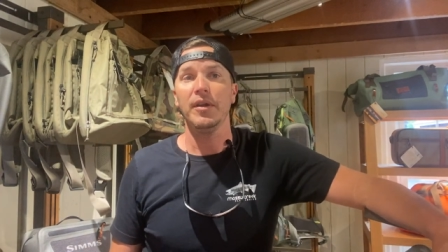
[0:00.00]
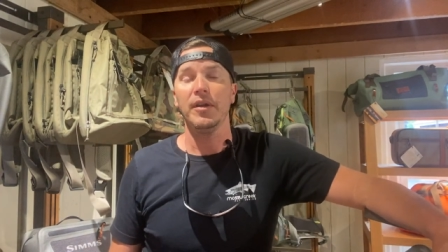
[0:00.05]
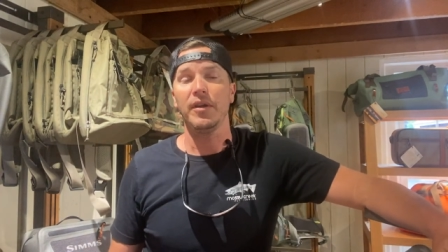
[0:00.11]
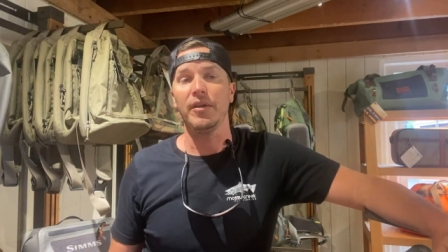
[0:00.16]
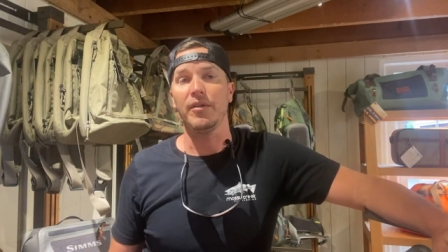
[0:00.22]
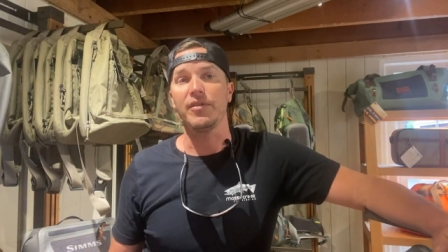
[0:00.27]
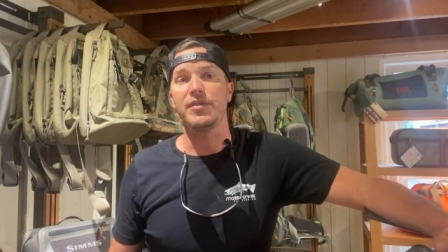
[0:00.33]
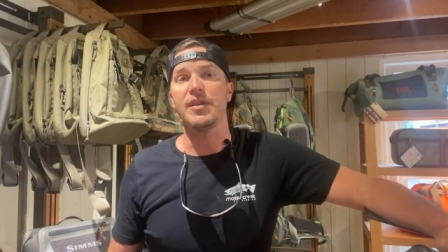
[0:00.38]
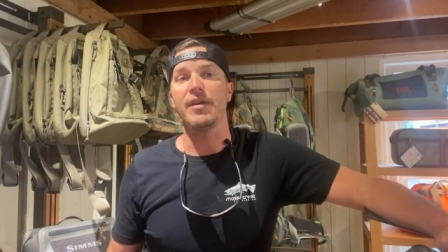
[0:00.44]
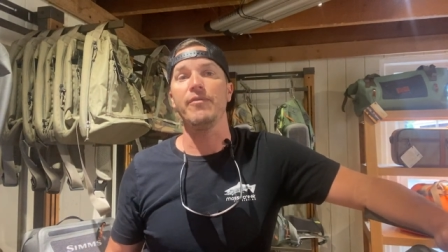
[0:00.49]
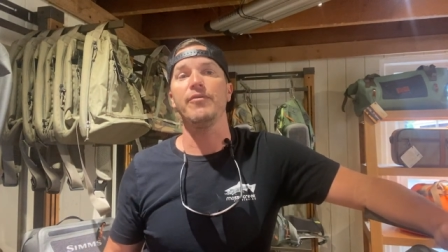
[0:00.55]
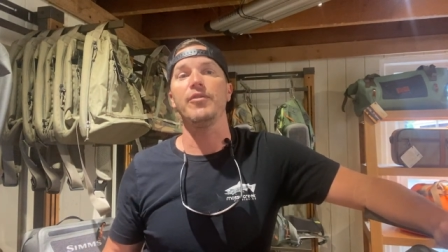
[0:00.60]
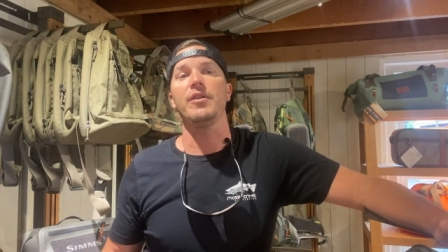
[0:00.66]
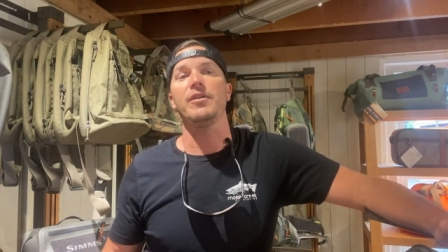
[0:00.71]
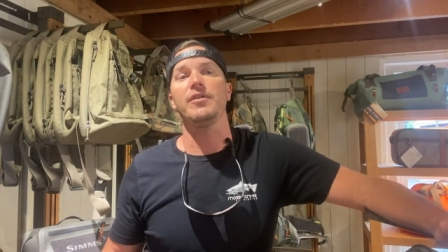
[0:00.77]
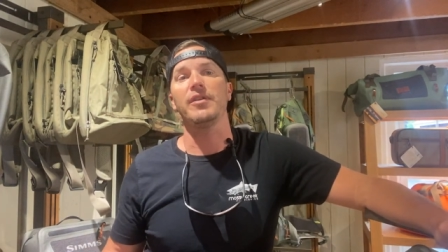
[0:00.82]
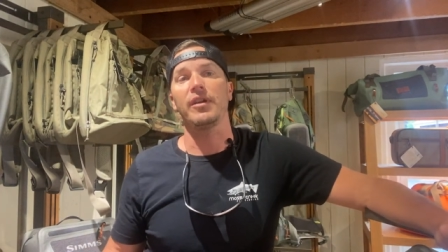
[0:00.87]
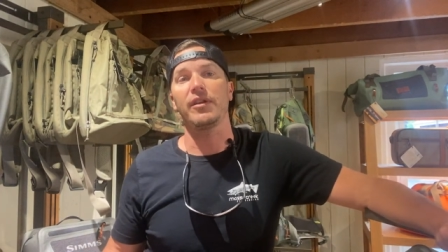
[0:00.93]
you know, seven
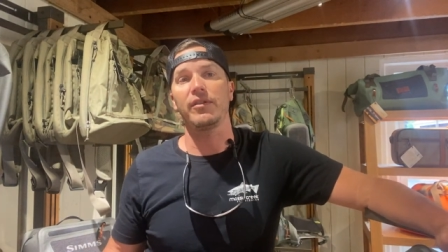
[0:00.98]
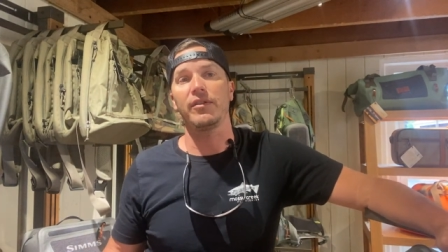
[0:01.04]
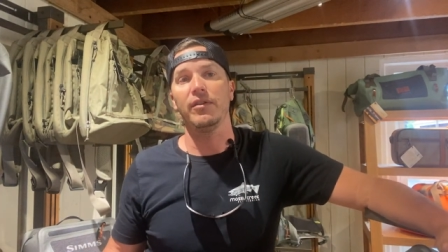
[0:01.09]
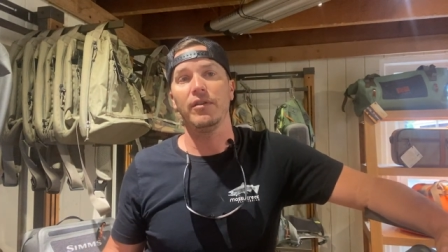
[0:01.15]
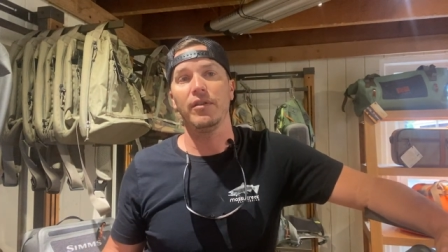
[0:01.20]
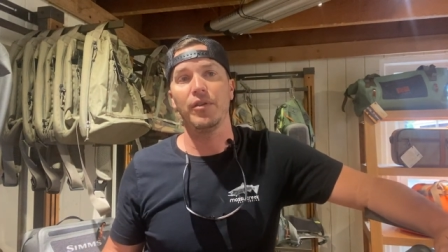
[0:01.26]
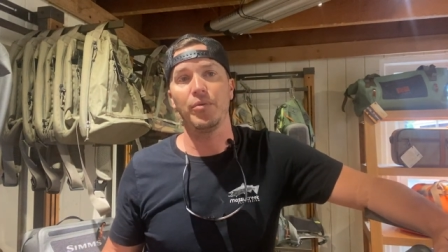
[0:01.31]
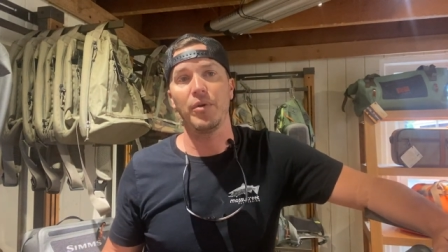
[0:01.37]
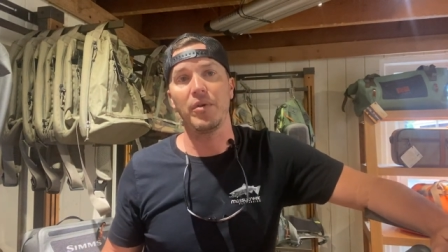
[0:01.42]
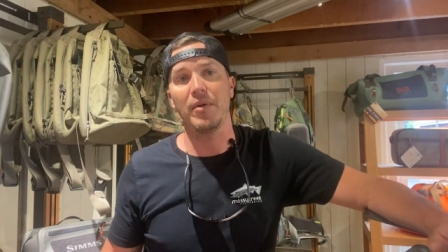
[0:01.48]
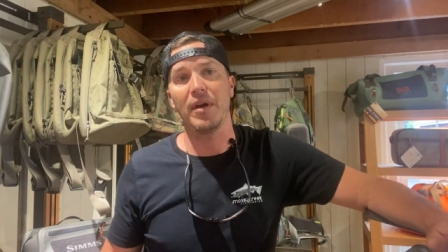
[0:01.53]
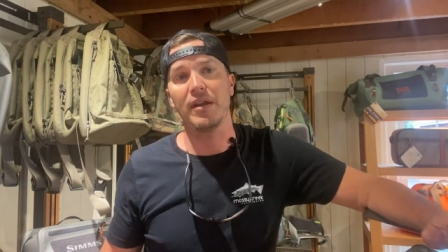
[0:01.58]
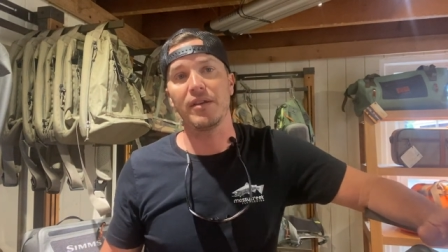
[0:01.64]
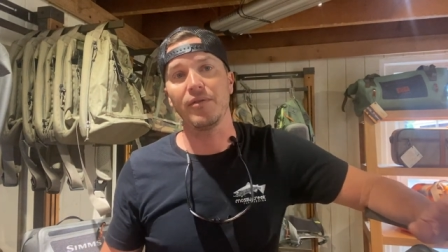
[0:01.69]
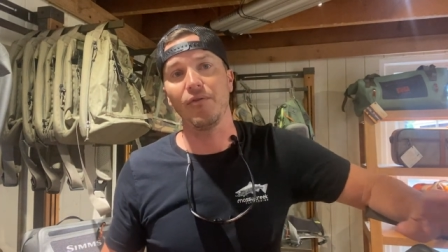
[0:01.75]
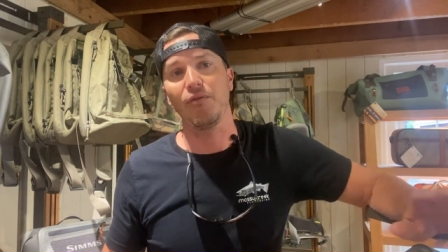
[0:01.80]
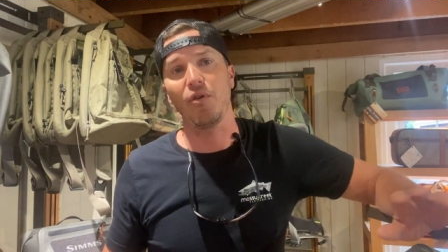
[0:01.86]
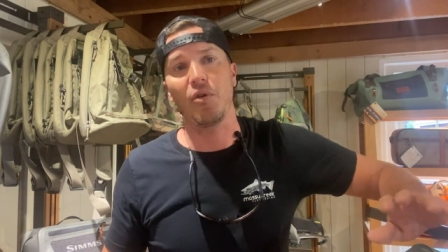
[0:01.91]
foot six, three
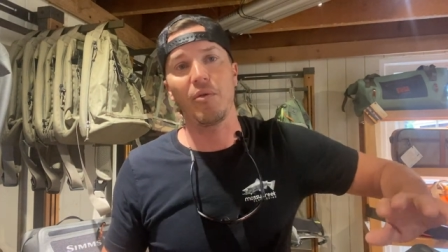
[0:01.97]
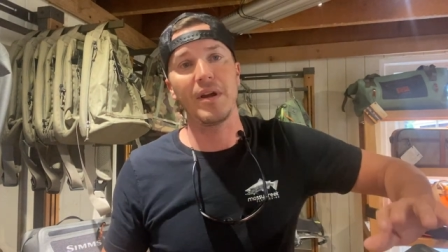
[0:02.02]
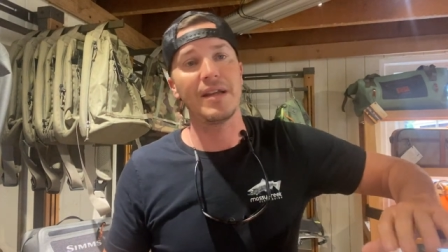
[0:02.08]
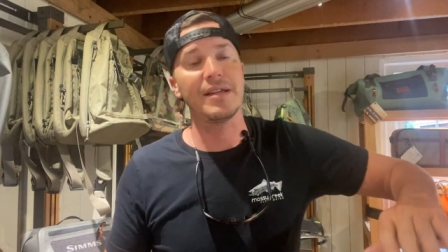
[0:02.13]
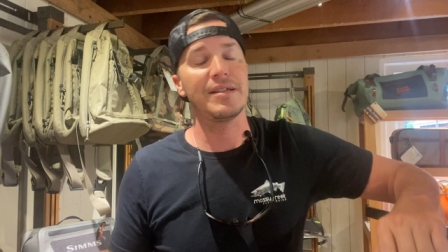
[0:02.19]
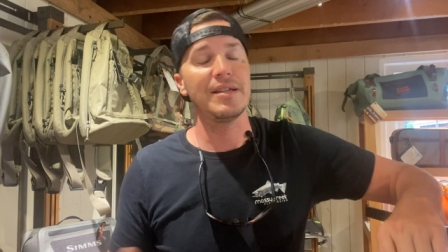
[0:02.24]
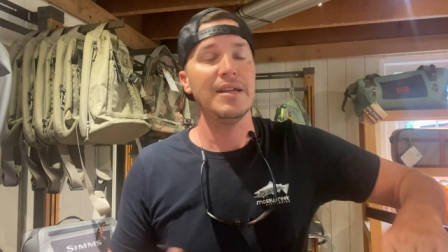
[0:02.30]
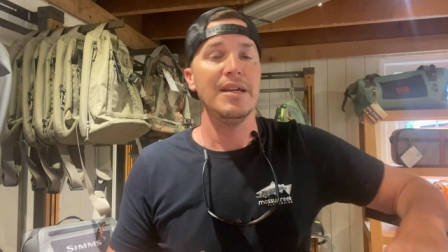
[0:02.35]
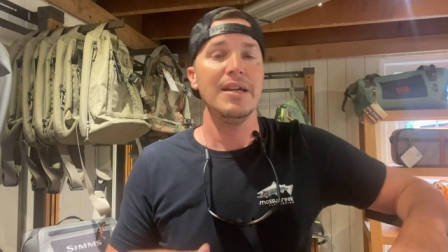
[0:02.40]
weights and four weights.